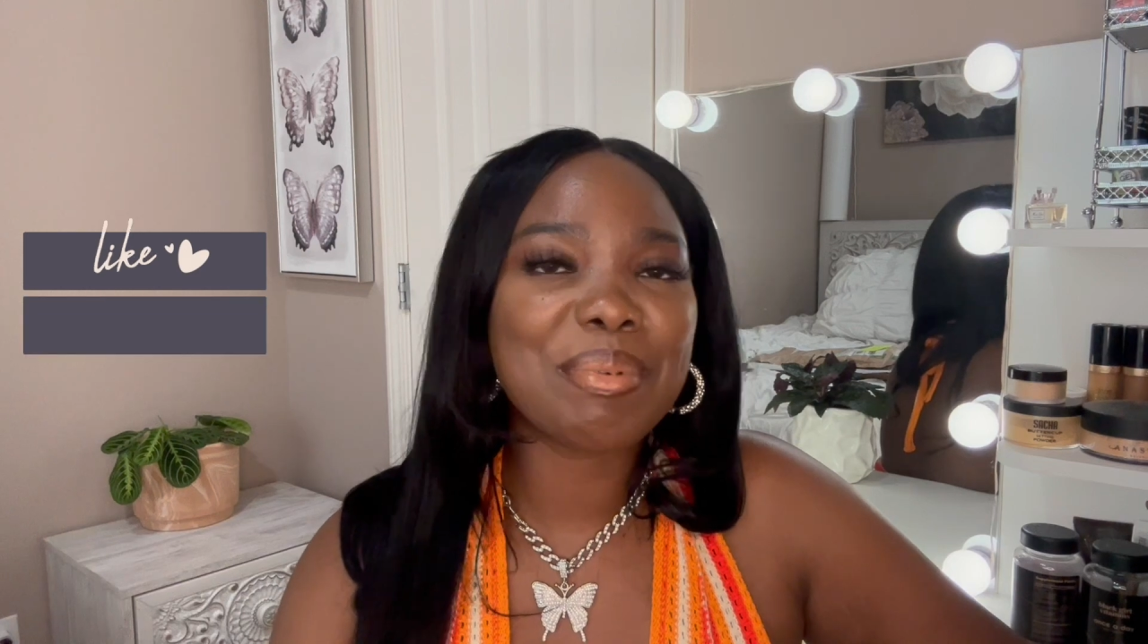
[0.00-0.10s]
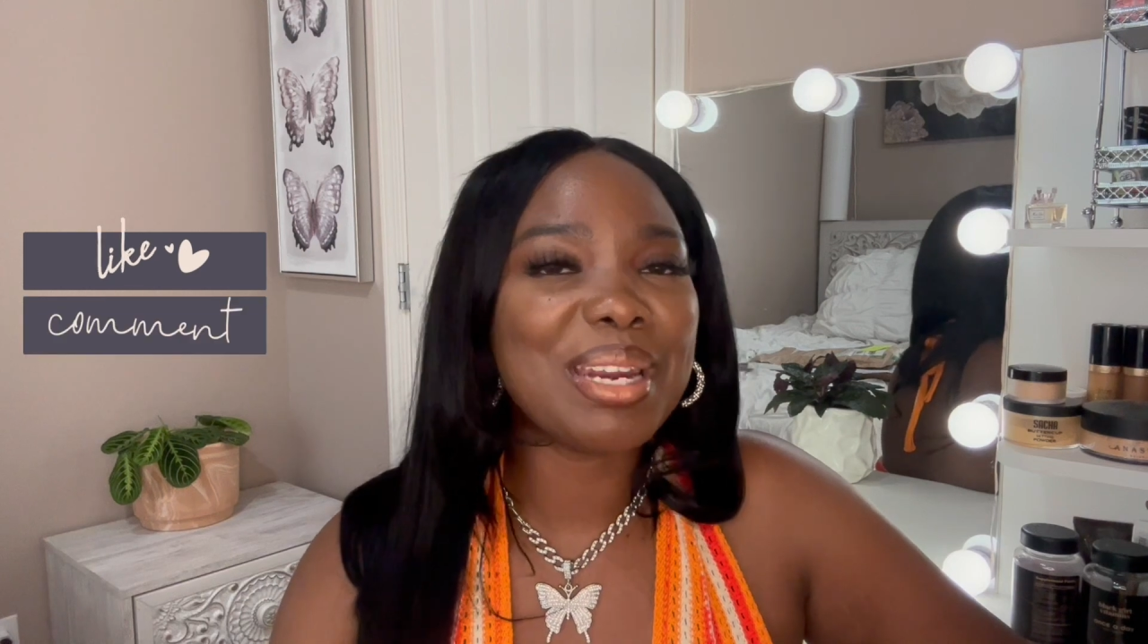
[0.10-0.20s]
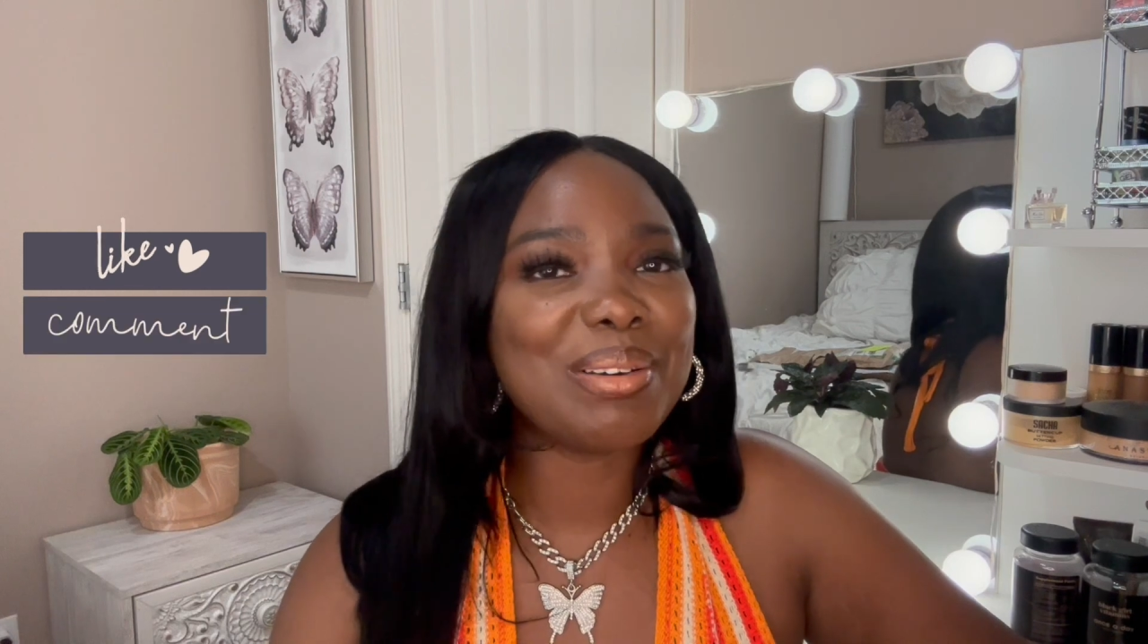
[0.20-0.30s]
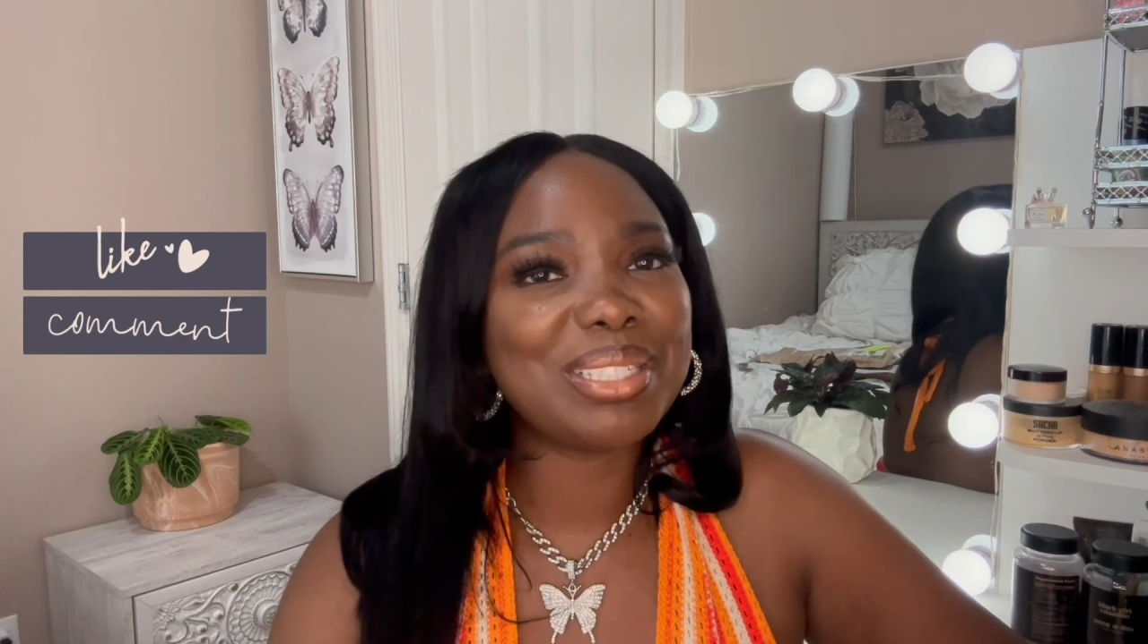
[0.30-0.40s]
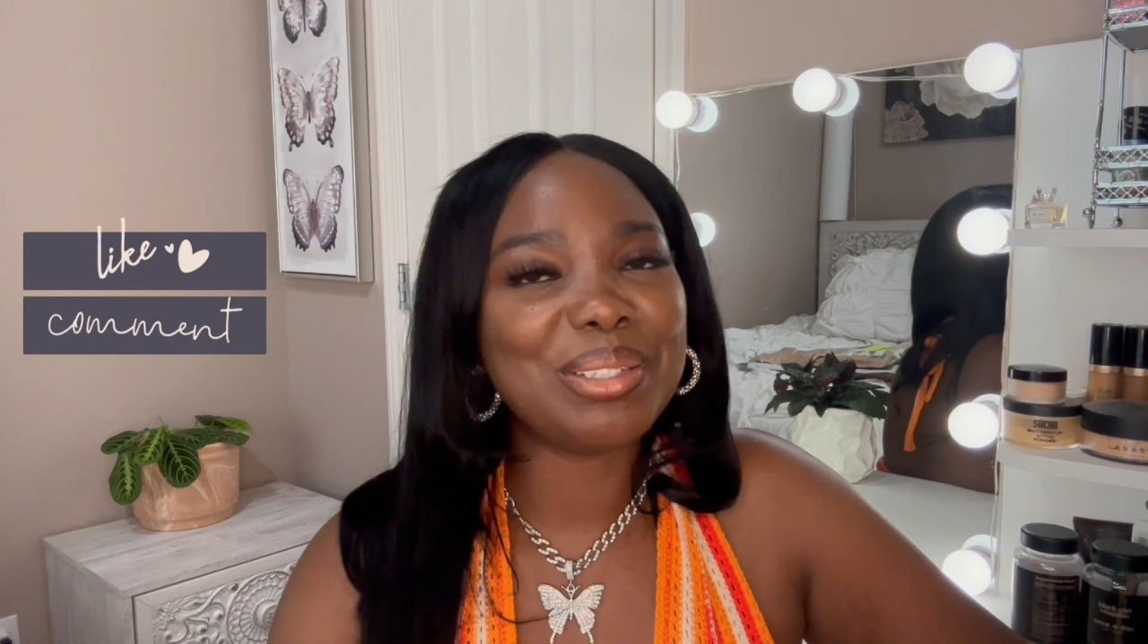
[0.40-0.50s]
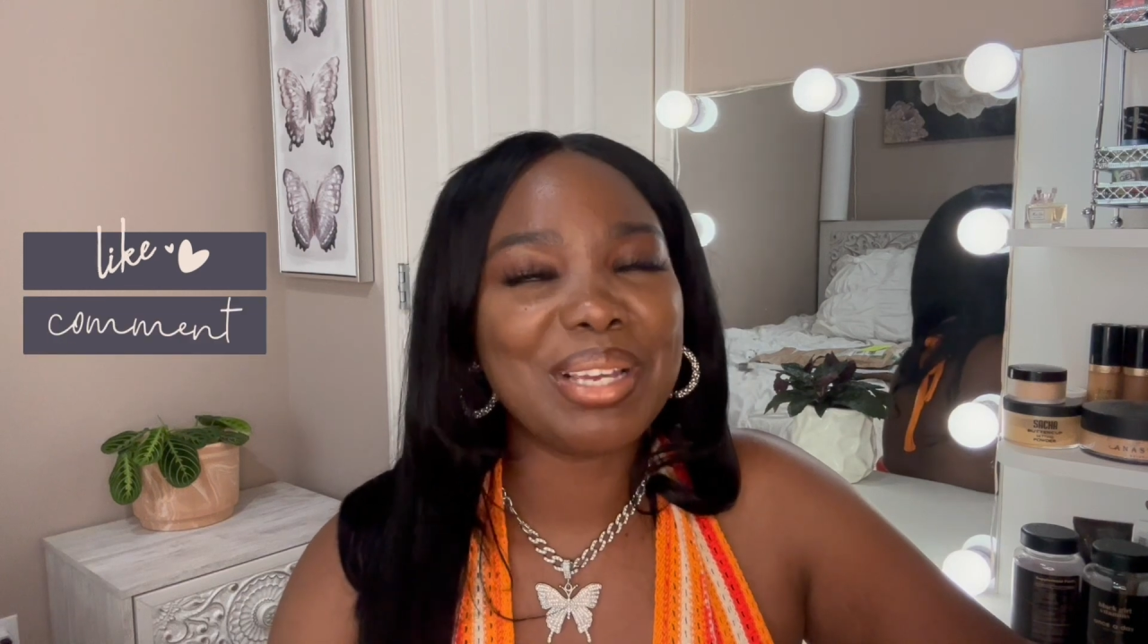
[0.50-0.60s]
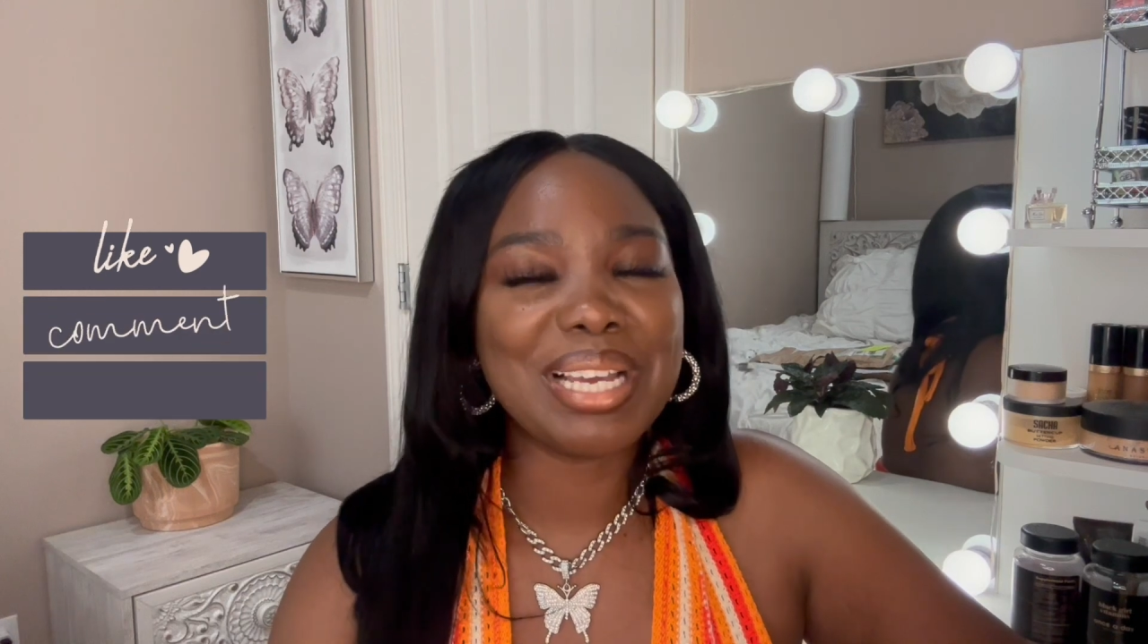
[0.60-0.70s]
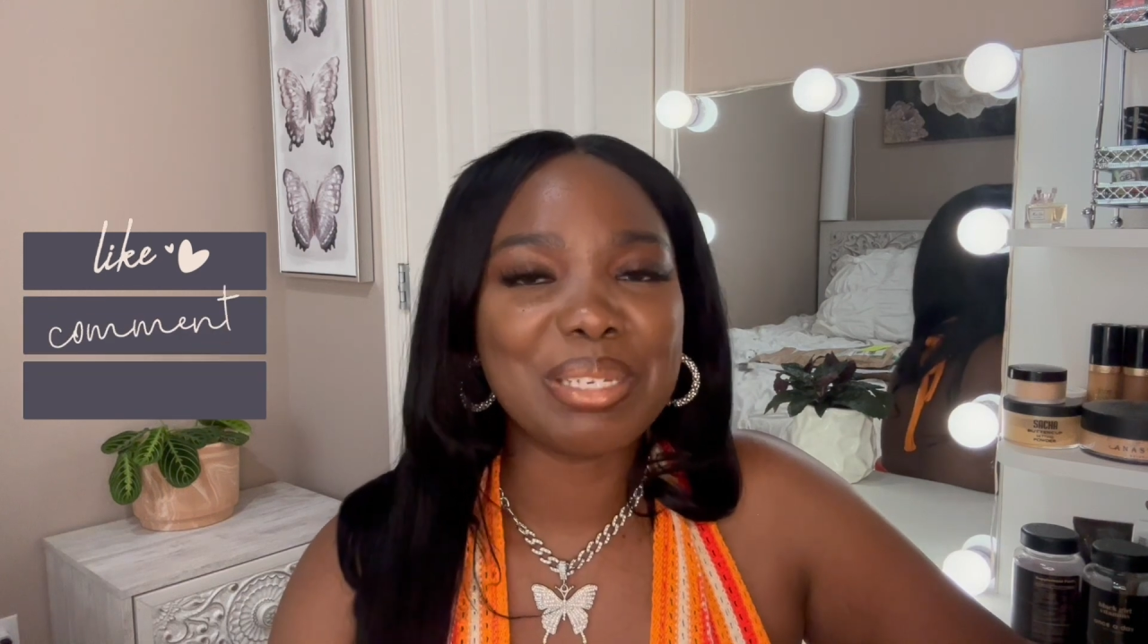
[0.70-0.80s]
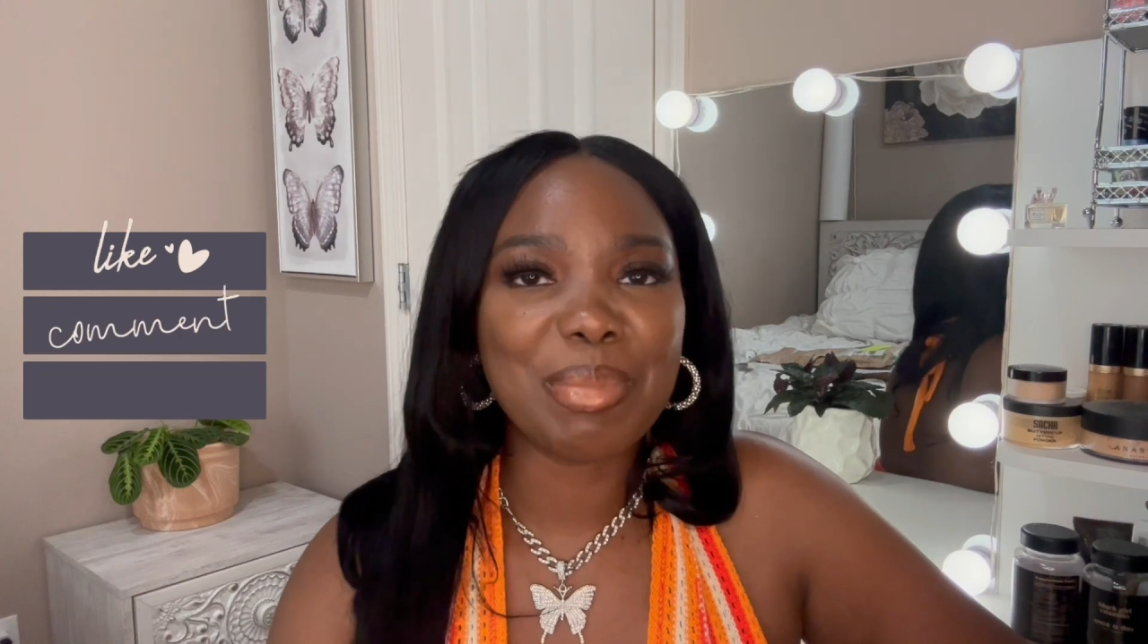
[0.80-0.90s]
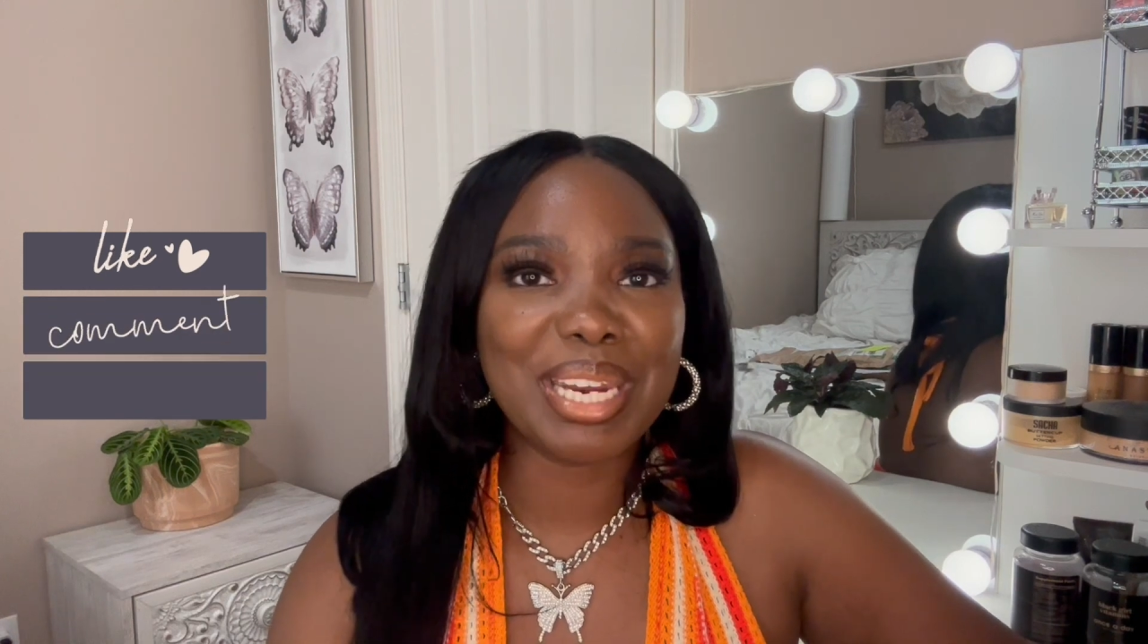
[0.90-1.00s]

and I will see you guys in my